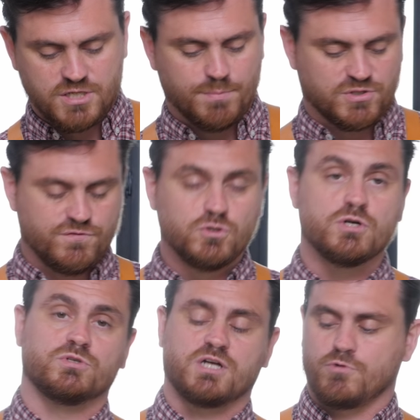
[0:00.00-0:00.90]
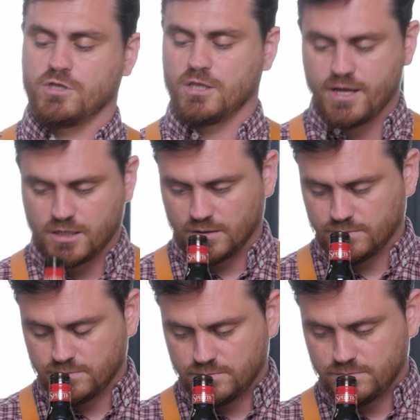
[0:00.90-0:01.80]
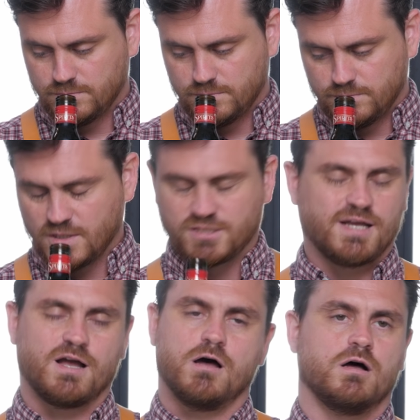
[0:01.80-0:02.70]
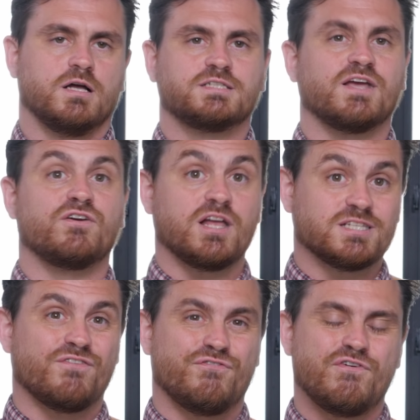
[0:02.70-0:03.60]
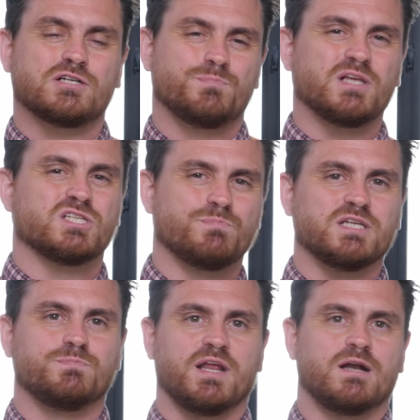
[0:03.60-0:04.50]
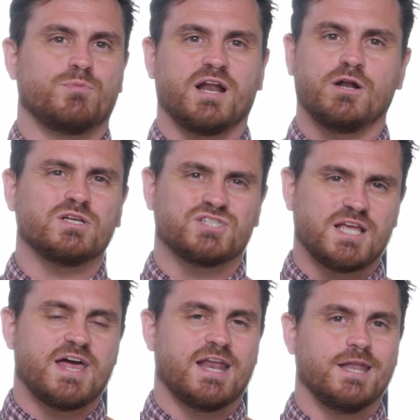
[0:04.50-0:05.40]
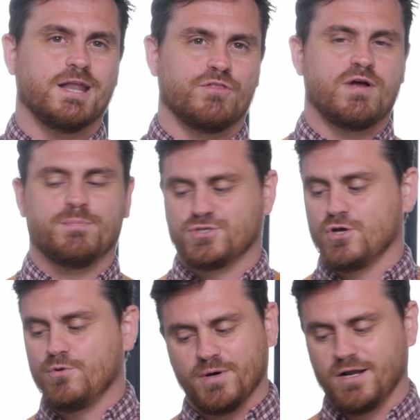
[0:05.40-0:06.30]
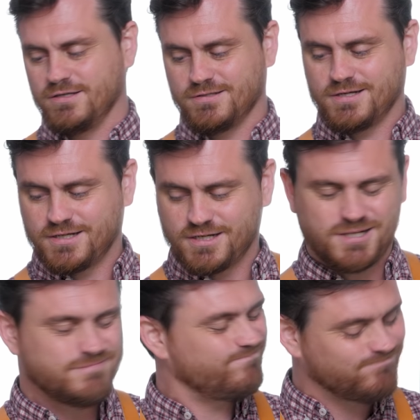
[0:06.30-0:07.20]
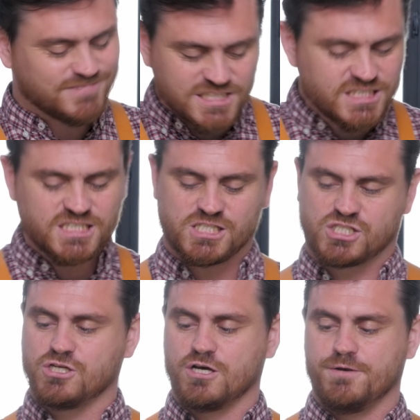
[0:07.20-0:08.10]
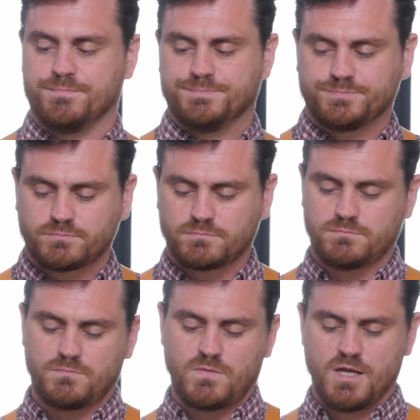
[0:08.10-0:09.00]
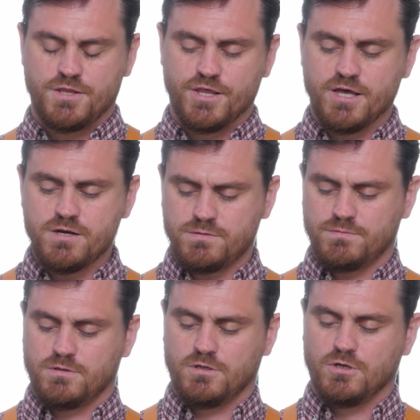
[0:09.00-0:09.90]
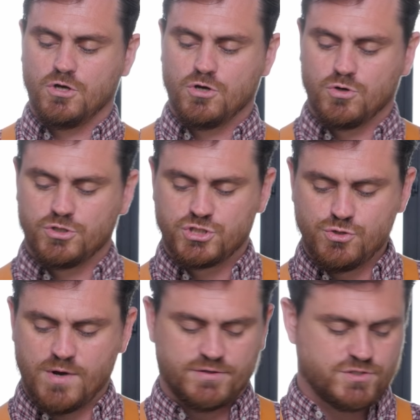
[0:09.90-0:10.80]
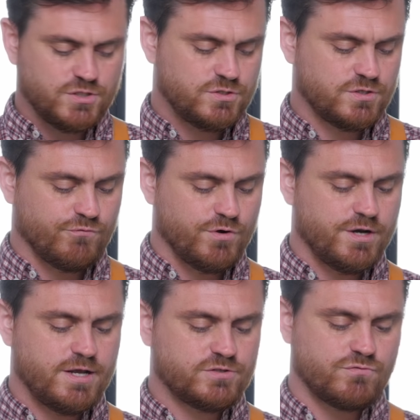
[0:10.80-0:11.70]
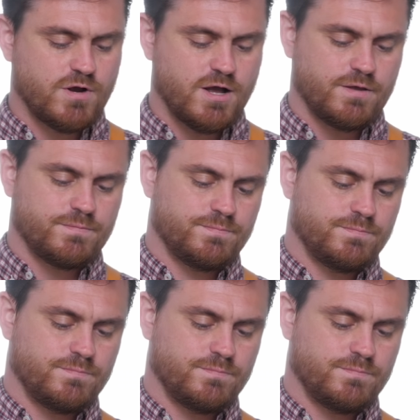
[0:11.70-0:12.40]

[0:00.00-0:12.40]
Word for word: Tempus Fugit, which I really like it. It's like, oh, it's like, it's like fresh baked spiced banana bread. I know I said that in another episode, but it's good. And then two ounces of Rittenhouse rye.